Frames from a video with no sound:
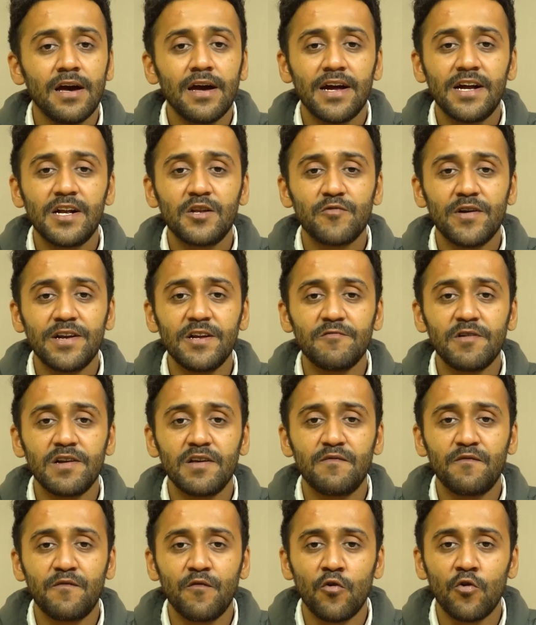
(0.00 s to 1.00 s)
In
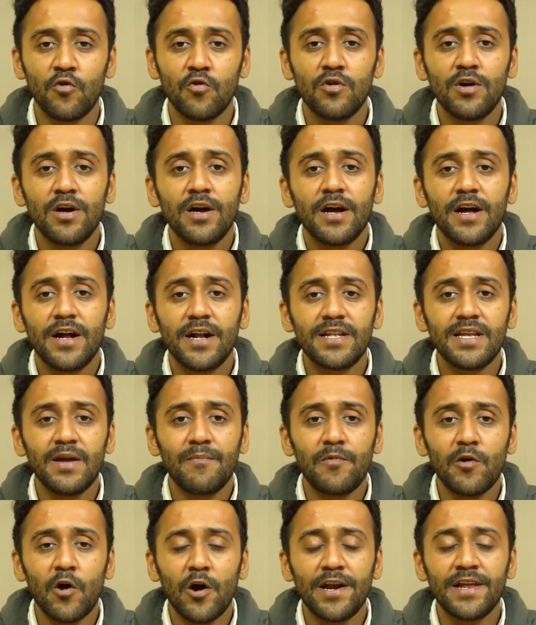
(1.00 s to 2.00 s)
2024, it
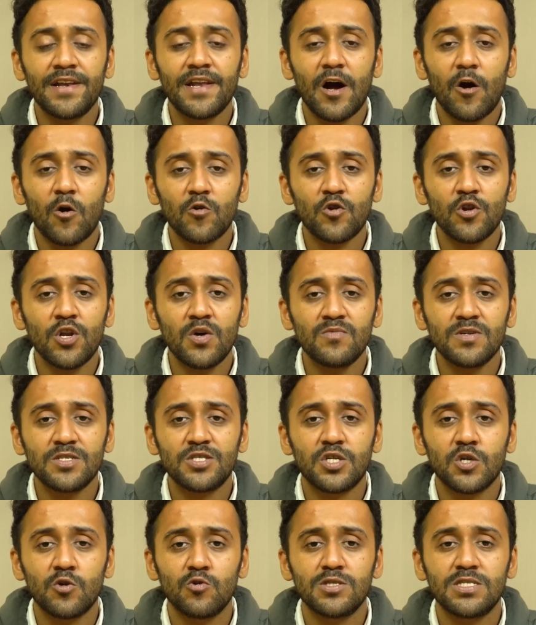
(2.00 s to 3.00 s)
deployed an autonomous
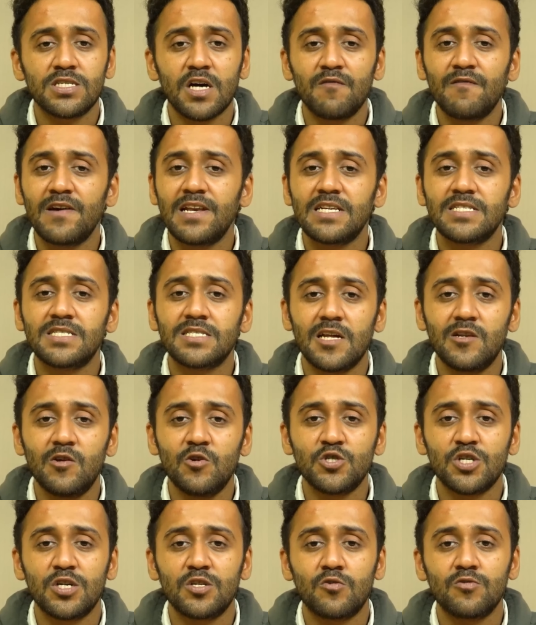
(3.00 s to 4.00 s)
drone surveillance
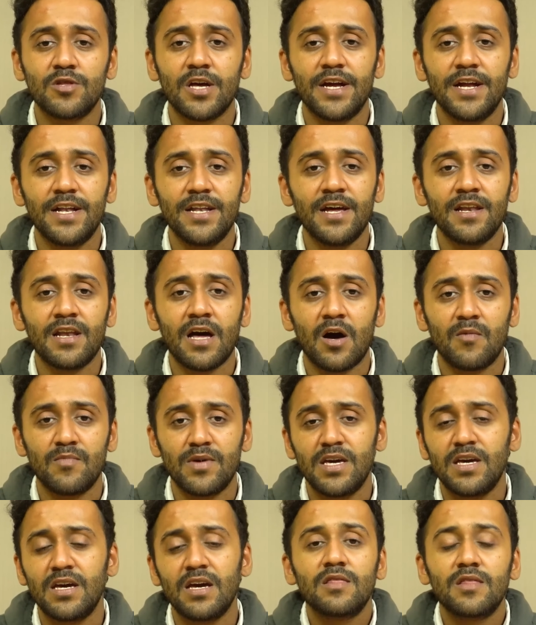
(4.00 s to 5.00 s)
solution to the Indian
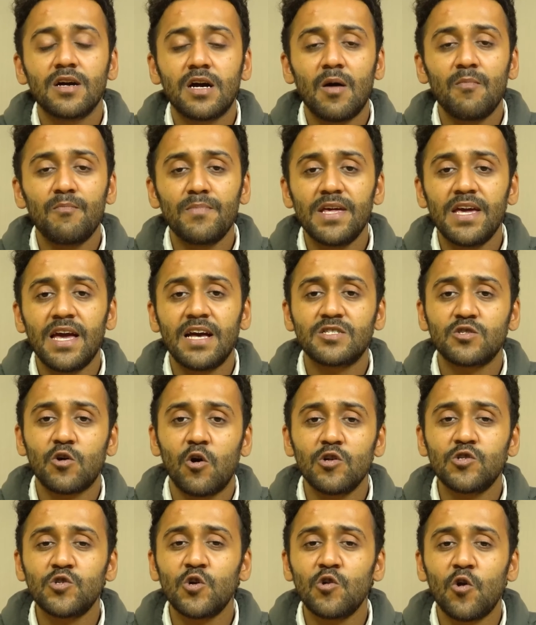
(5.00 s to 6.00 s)
Army. The company has
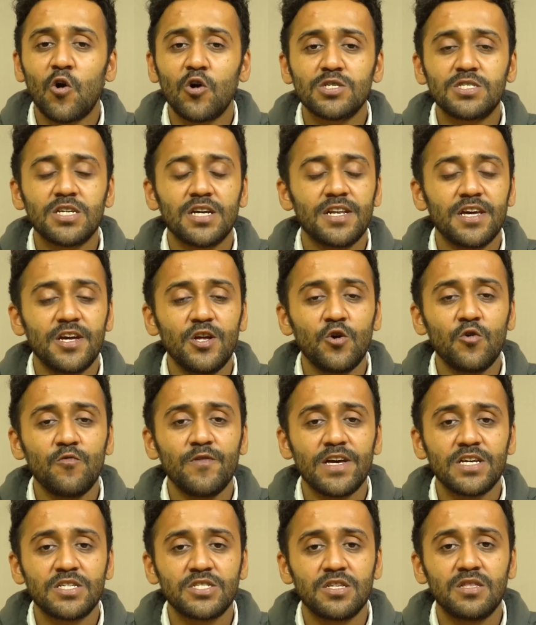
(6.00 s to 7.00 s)
also launched an
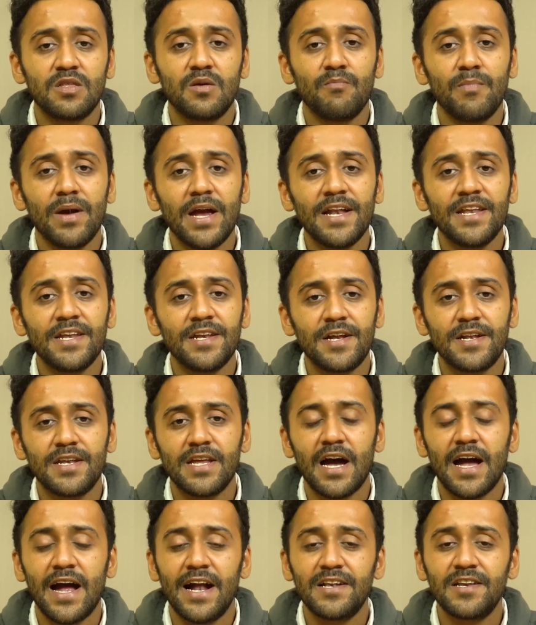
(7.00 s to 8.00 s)
innovation made in
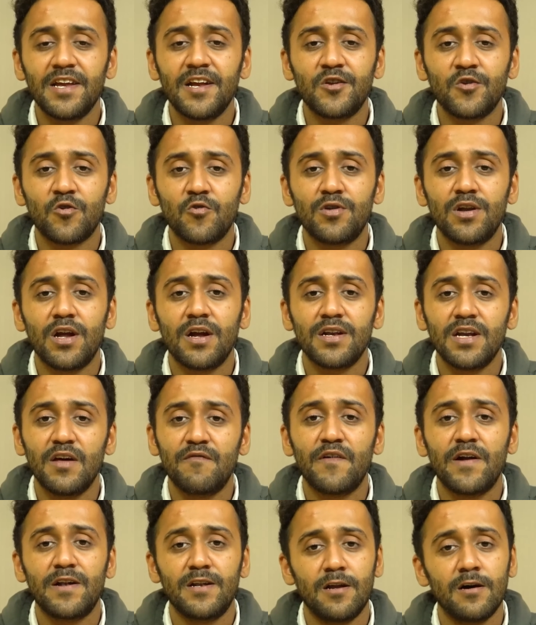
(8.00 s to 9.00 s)
India anti-drone
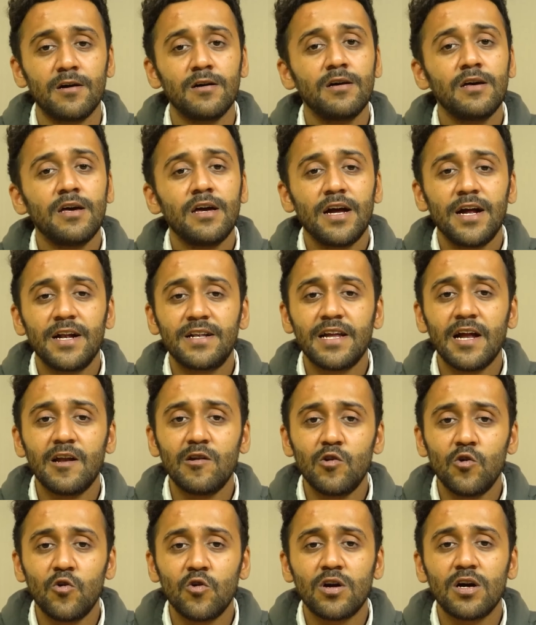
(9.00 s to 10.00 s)
defender. It
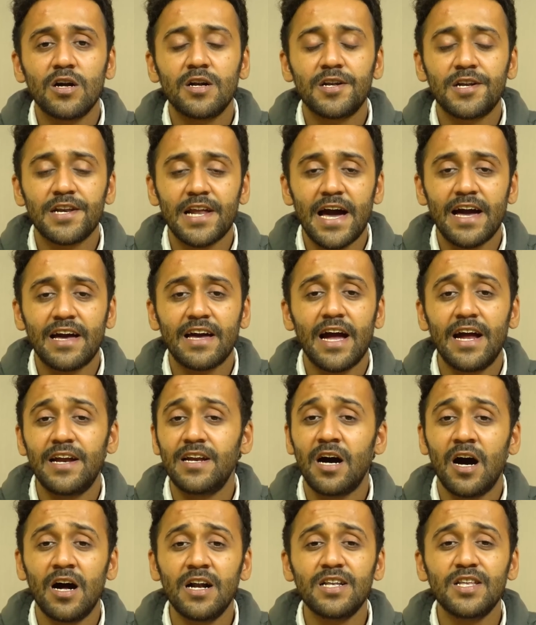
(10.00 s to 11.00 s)
can look, track
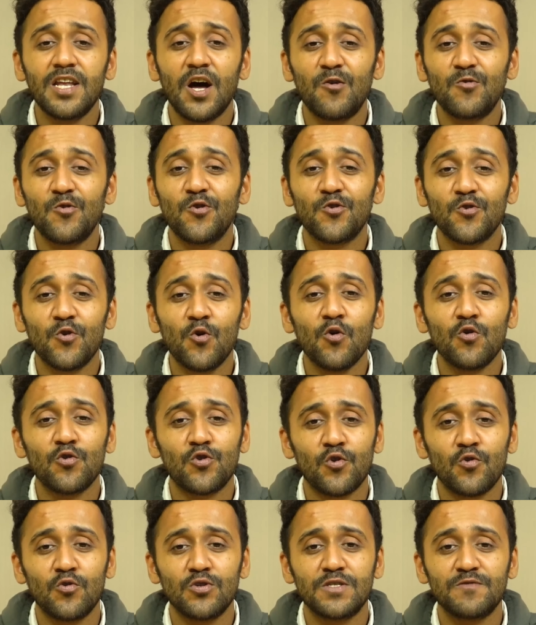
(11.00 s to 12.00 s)
and hunt down rogue
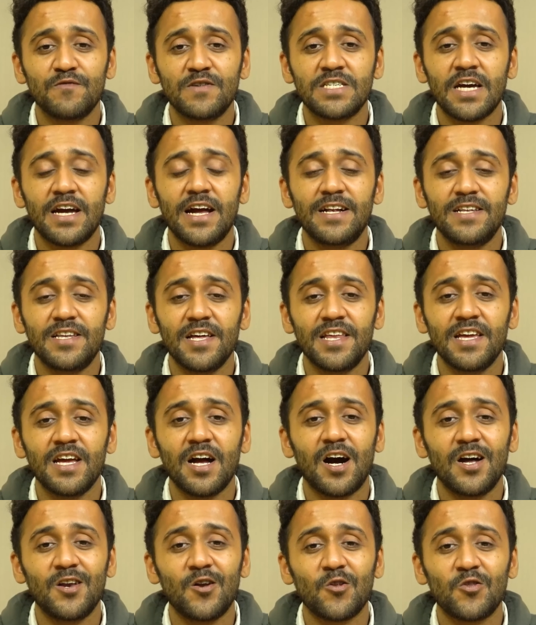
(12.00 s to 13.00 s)
drones which are entering
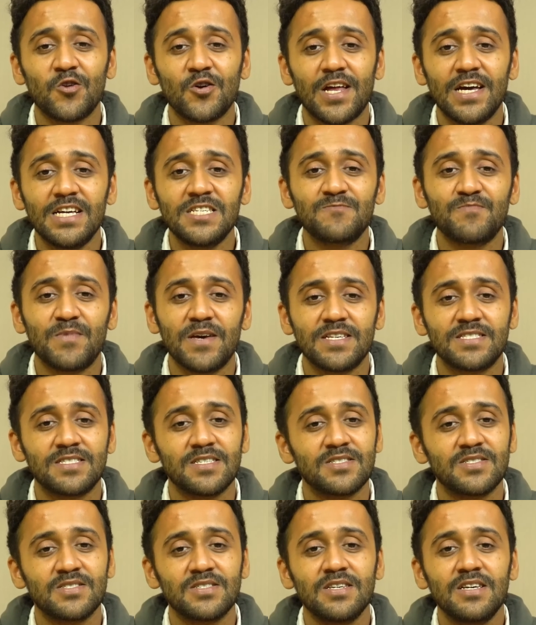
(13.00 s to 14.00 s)
unauthorized
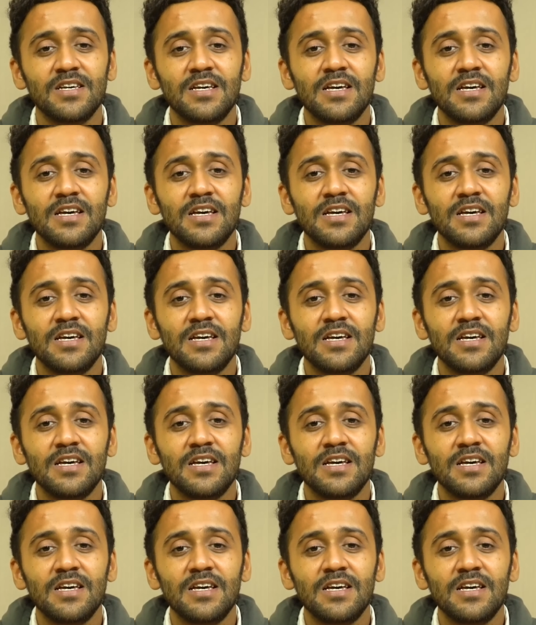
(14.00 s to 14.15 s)
spaces.